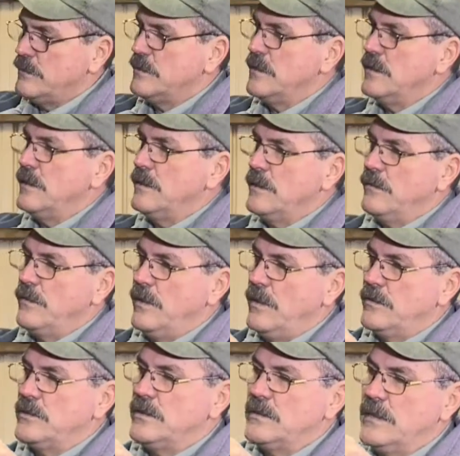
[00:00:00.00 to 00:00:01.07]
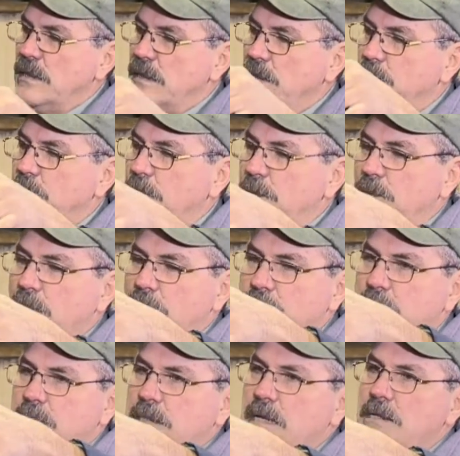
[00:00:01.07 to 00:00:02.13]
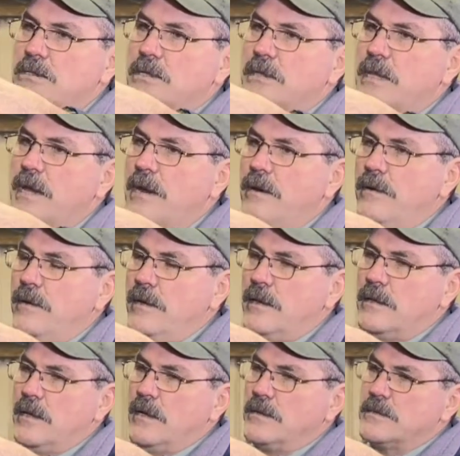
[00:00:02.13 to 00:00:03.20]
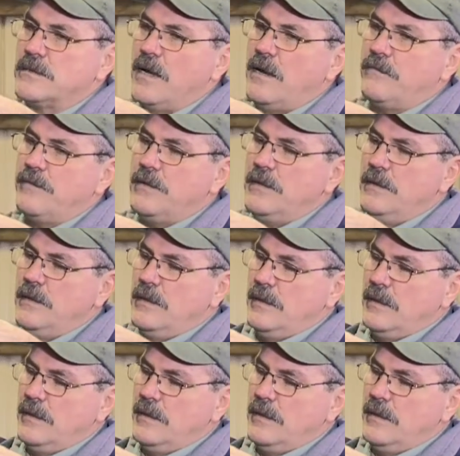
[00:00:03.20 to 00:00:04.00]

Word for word: So there she's a little bit releasing tension there, and I'll soften